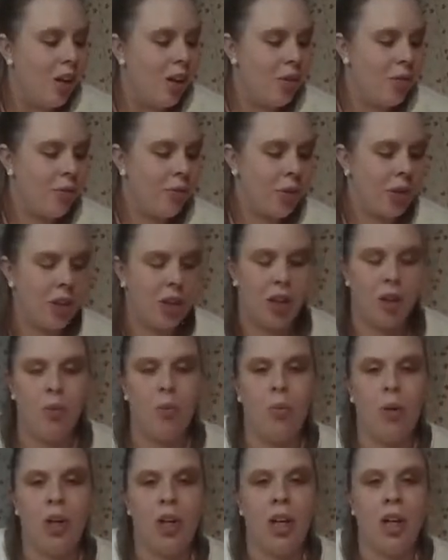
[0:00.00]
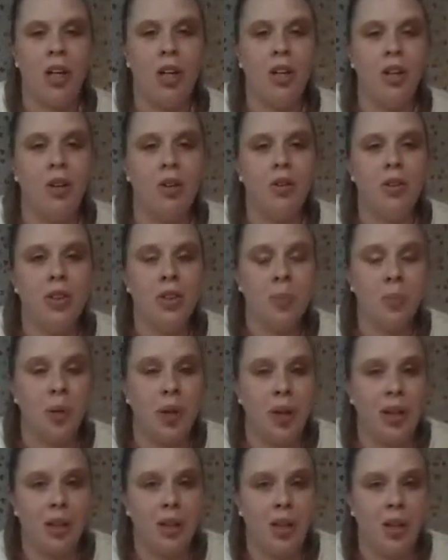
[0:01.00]
We're going to do a
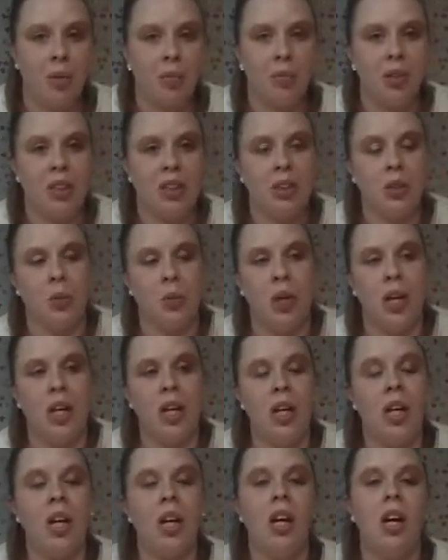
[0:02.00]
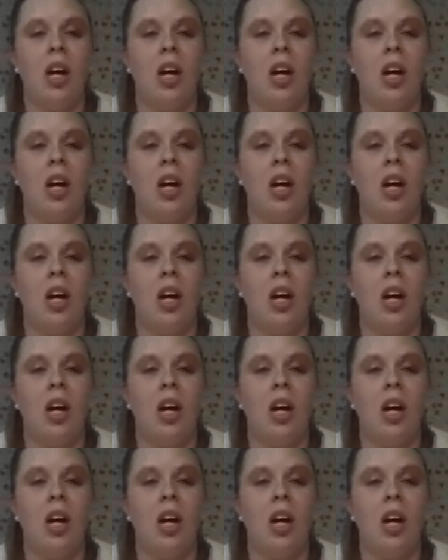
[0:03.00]
spring theme this week.